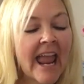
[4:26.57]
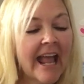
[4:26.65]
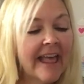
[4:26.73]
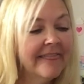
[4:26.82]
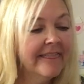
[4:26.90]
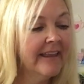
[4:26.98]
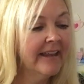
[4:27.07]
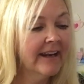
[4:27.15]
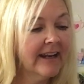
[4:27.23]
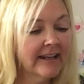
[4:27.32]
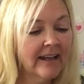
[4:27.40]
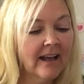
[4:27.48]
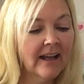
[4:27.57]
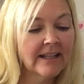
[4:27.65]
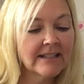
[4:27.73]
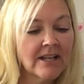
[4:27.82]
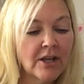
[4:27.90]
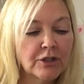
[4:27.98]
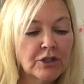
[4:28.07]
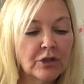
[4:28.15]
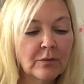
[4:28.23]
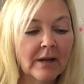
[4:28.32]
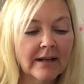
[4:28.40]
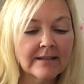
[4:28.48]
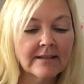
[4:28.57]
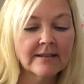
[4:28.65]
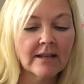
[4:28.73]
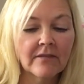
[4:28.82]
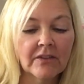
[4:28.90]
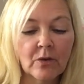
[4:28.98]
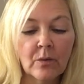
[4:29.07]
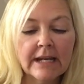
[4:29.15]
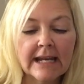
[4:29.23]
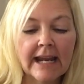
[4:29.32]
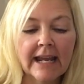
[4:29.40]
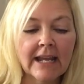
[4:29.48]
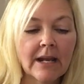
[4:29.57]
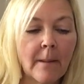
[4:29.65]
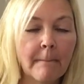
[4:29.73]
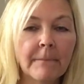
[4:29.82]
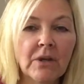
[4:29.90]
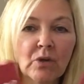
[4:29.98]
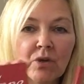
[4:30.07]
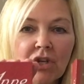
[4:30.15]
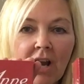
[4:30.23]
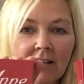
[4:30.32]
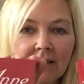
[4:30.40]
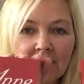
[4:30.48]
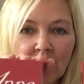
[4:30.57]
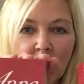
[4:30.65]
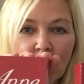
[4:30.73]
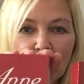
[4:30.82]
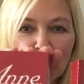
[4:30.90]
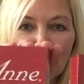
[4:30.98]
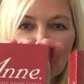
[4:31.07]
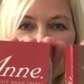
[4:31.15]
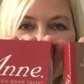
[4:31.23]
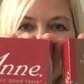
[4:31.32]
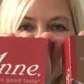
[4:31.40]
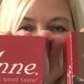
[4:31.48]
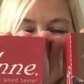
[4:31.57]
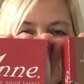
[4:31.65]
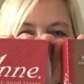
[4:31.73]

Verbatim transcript: And then I got two boxes of the Queen Anne Milk Chocolate Cordial Cherries.